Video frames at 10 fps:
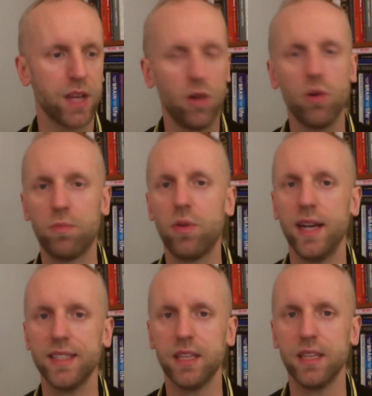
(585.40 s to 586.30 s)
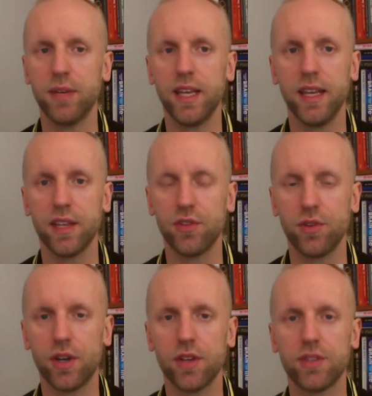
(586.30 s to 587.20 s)
price in the beginning. So you
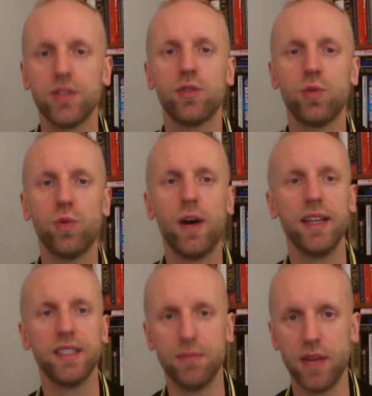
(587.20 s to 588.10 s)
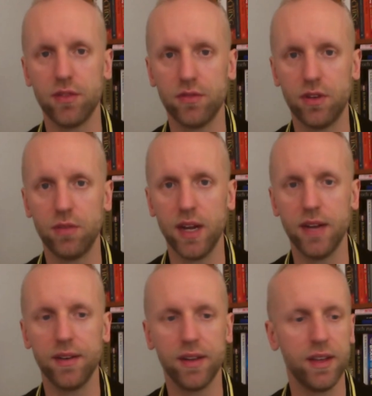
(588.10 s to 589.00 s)
got twice the amount of
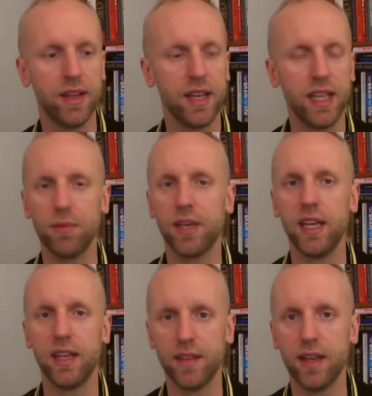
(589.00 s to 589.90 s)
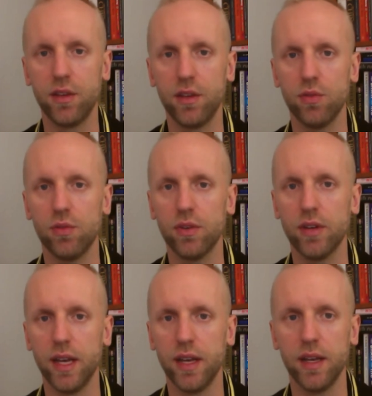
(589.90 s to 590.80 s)
farmland in the beginning than you
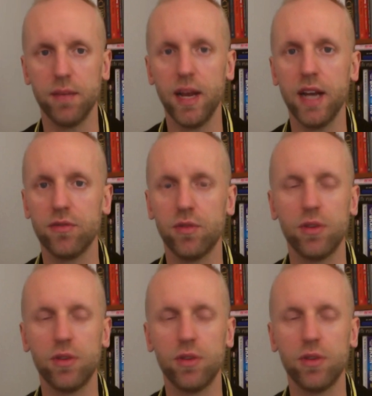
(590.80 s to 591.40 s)
planned for.